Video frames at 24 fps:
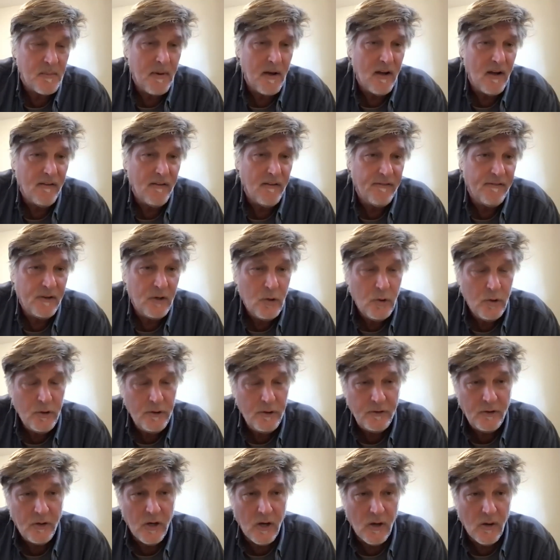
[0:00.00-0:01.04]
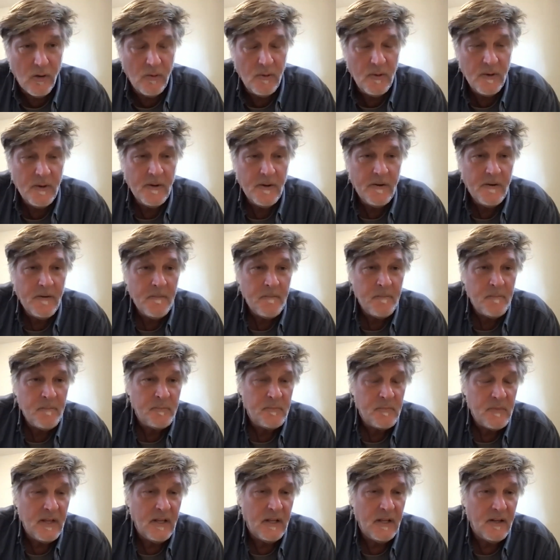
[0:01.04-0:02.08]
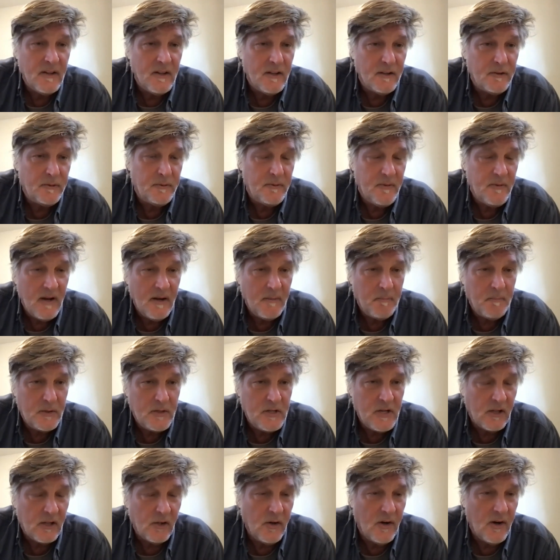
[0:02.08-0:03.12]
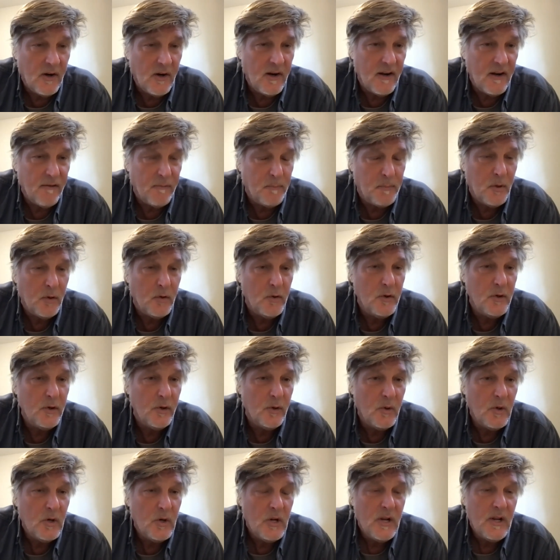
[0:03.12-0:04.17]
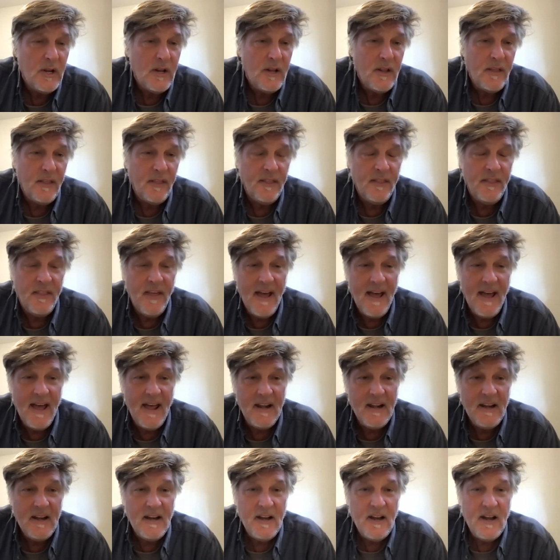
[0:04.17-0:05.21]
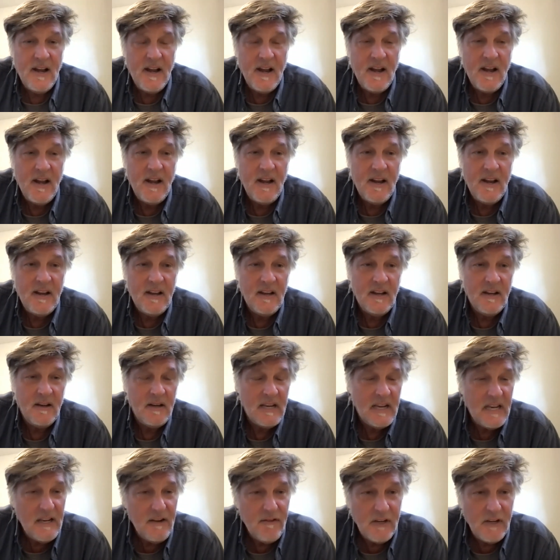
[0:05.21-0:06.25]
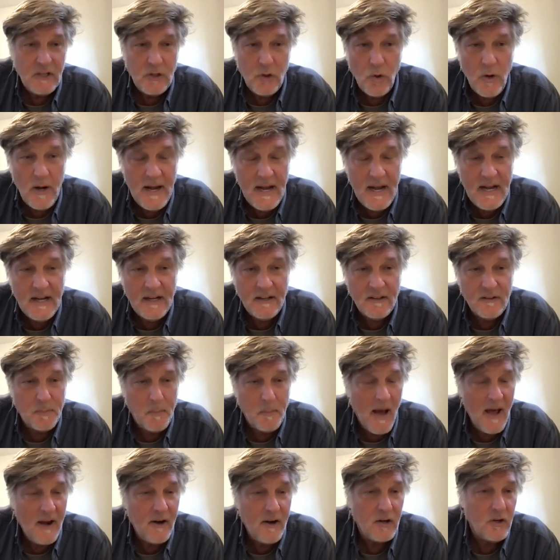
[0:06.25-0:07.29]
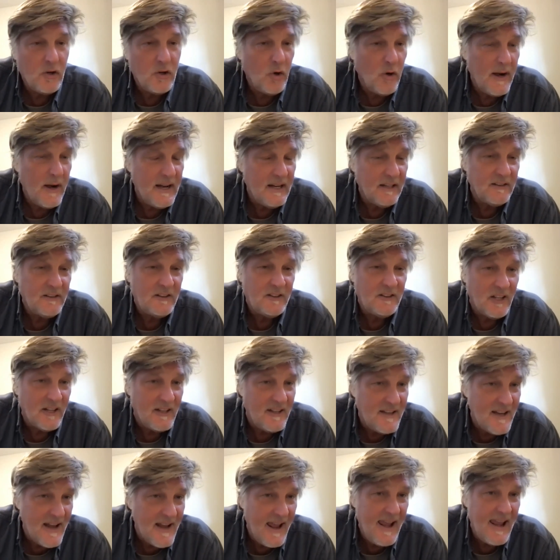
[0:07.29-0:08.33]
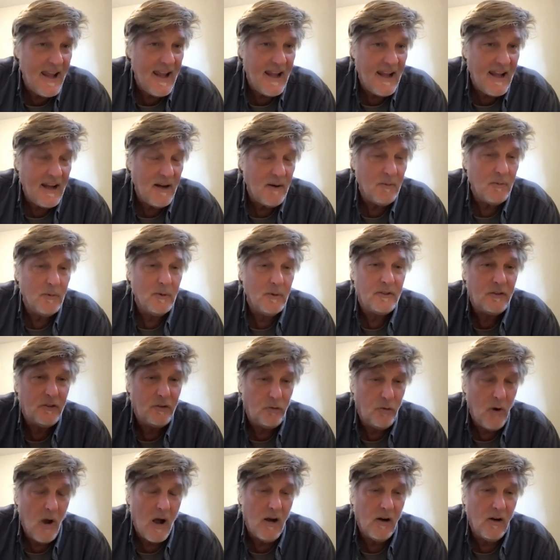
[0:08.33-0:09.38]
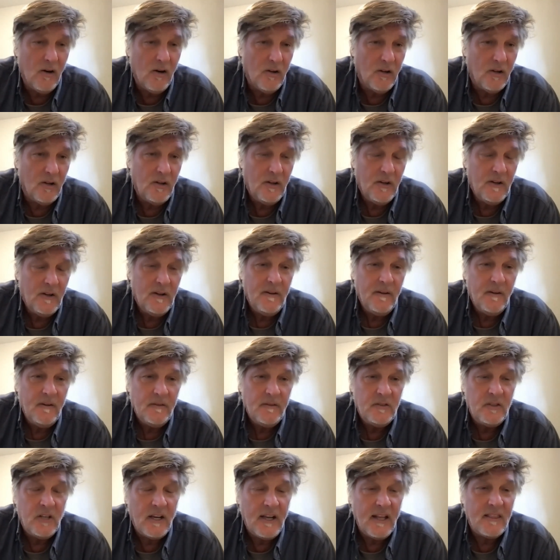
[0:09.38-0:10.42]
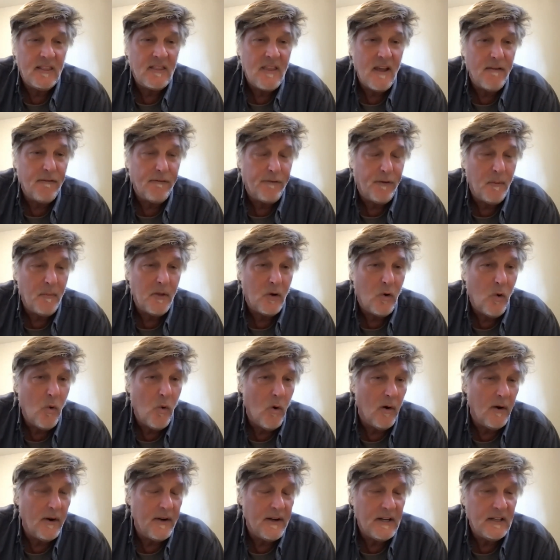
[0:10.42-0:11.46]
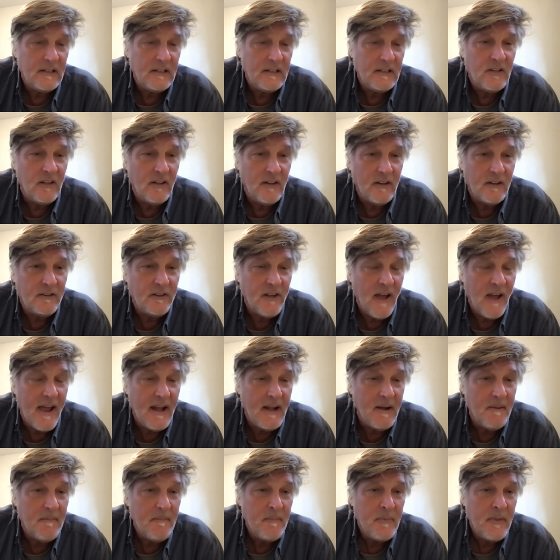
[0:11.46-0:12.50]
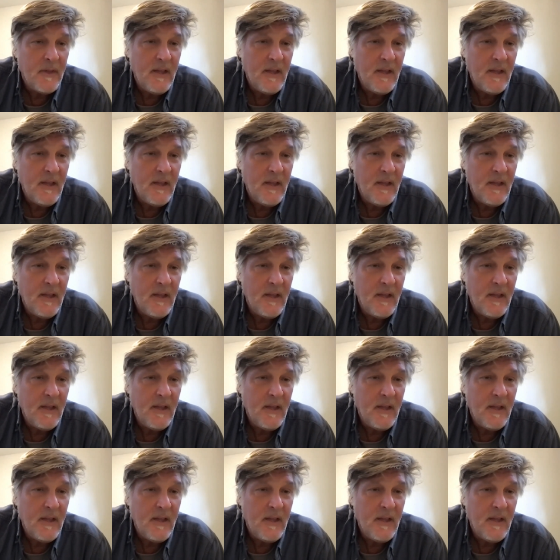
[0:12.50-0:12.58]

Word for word: above Cuzco in this particular area of Peru, that even cranes, modern cranes today, would struggle to get them from the quarry to this site.